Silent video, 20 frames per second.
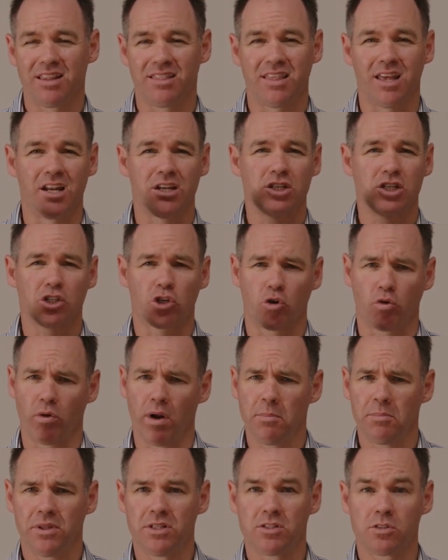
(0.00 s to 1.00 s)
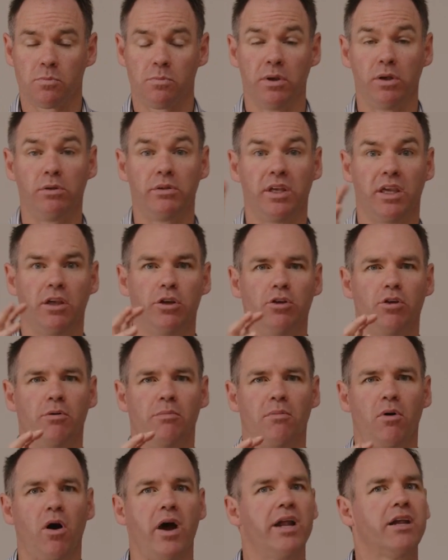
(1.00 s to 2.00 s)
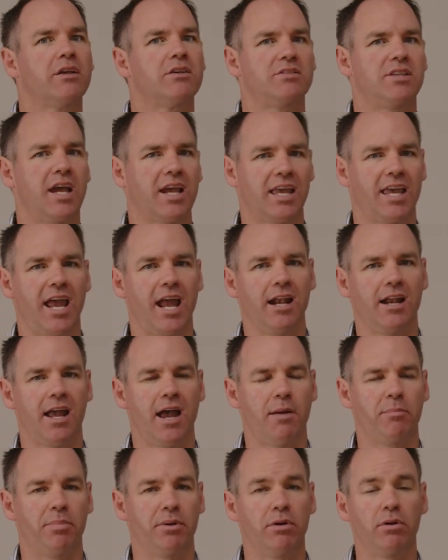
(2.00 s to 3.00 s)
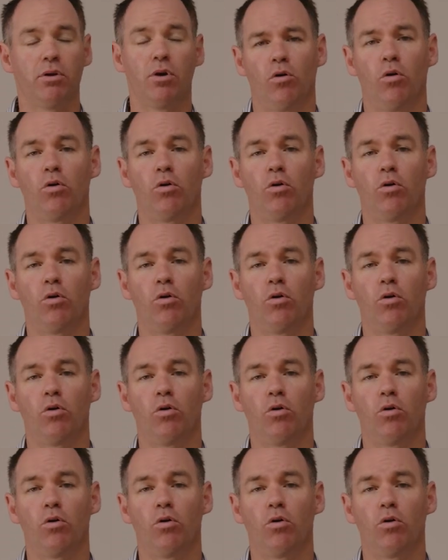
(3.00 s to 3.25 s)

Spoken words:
that are just gremlins building in your mind, because that can happen,